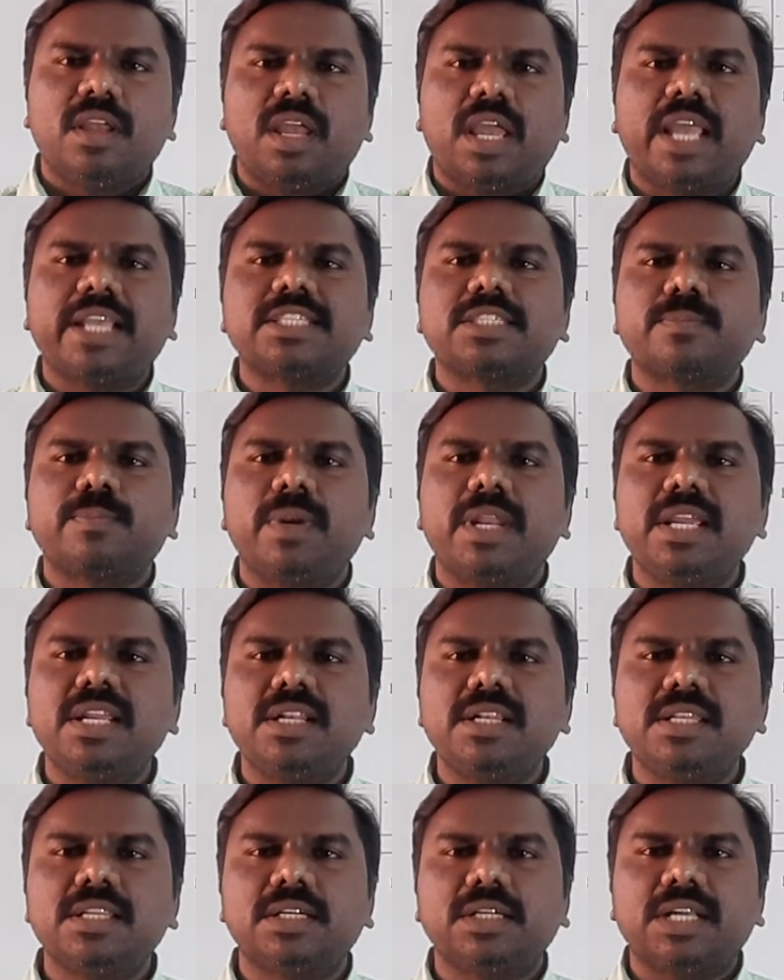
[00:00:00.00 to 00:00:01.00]

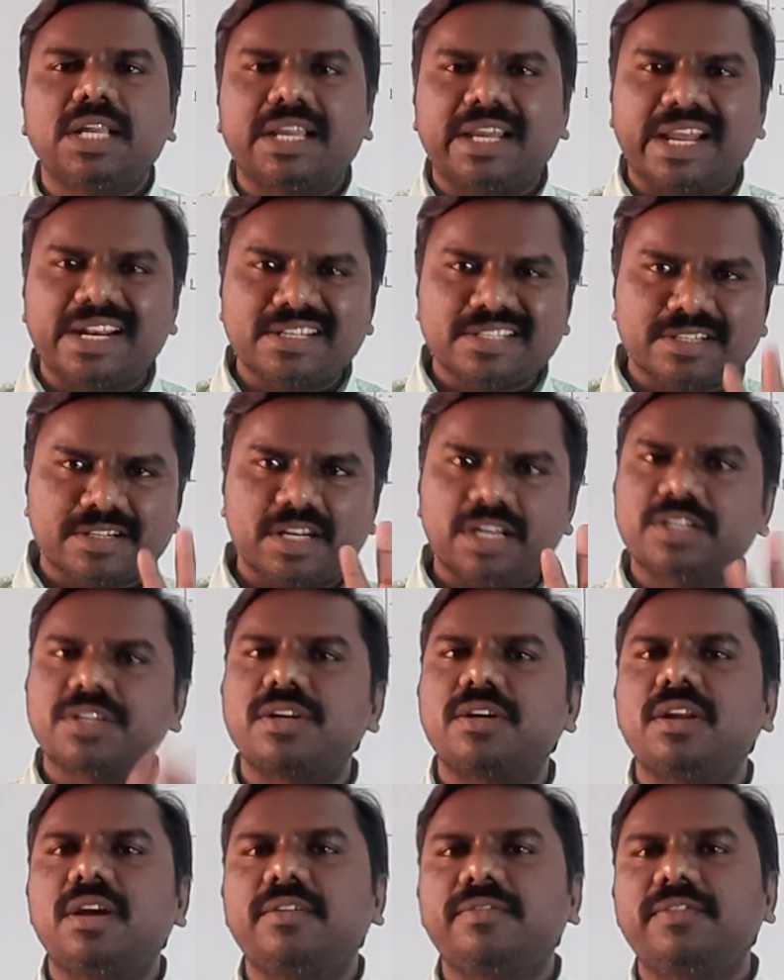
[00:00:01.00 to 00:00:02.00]
Explain the
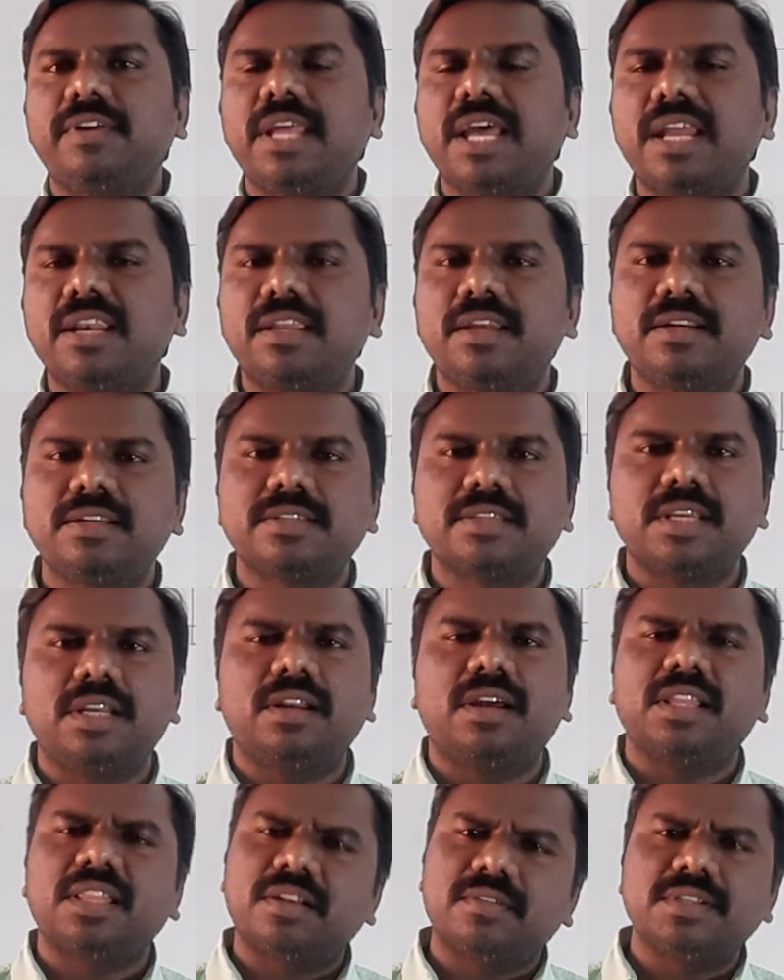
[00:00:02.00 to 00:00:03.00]
construction of Daniel cell
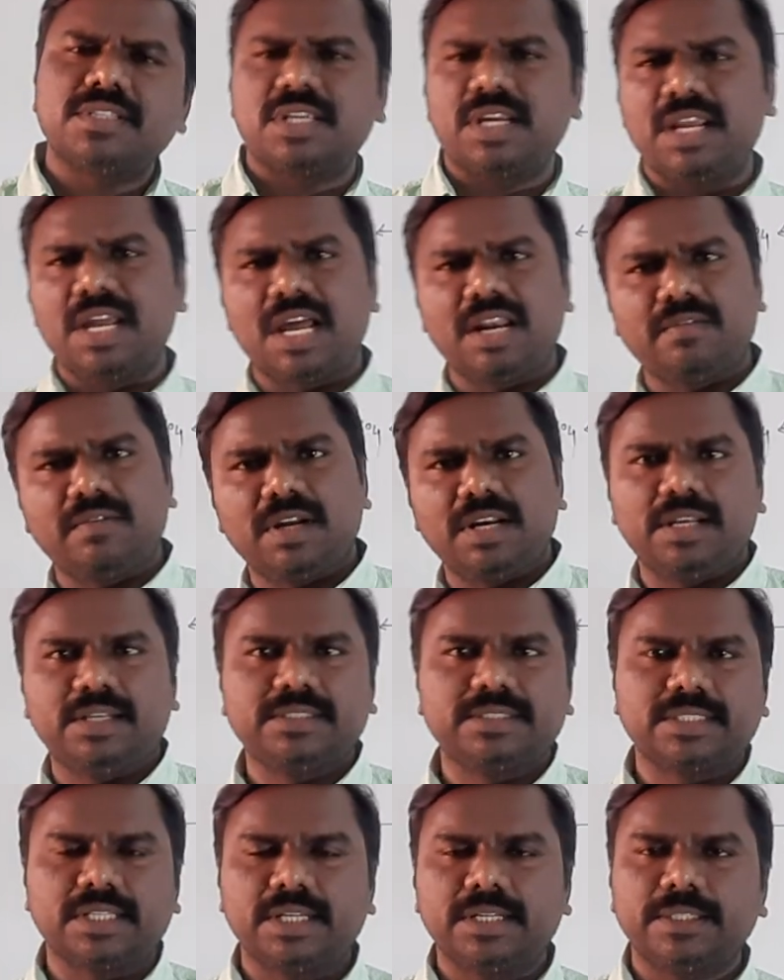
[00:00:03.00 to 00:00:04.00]
otherwise a
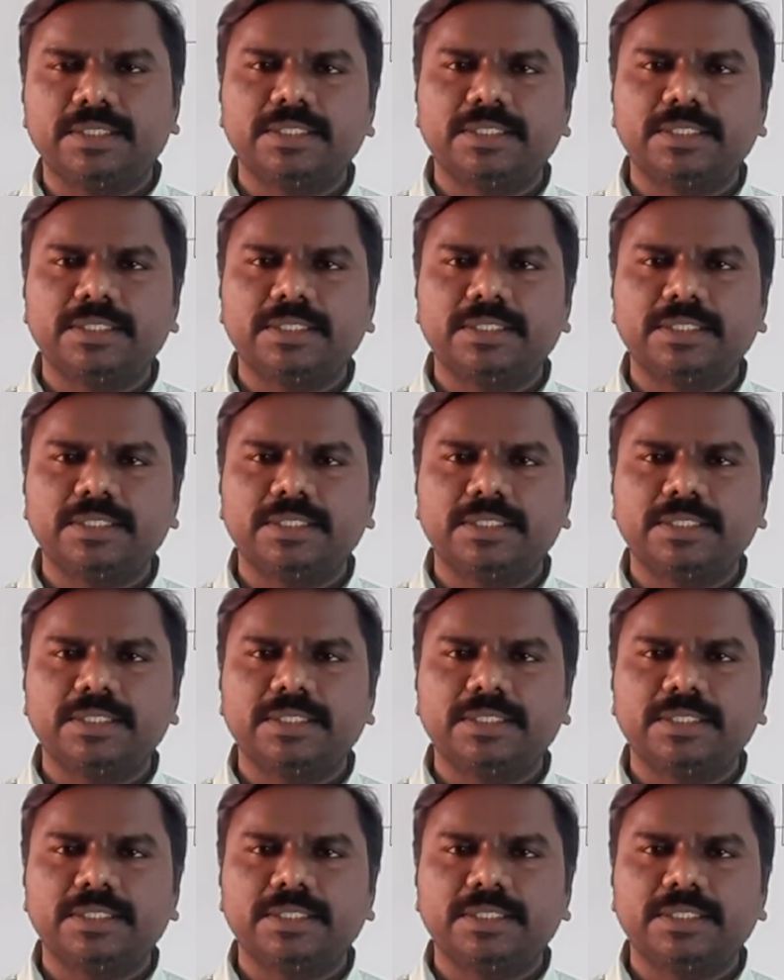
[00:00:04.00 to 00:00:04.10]
galvanic cell